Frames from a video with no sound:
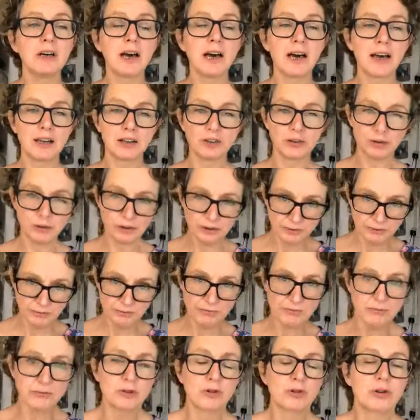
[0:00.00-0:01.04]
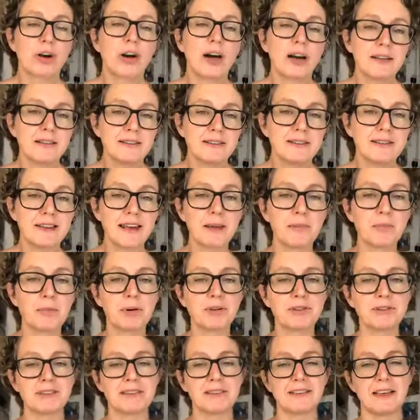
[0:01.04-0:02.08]
and try and stay
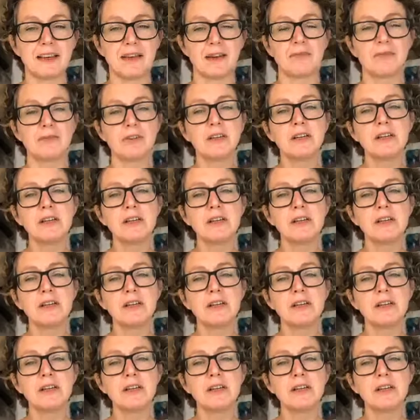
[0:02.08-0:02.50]
positive.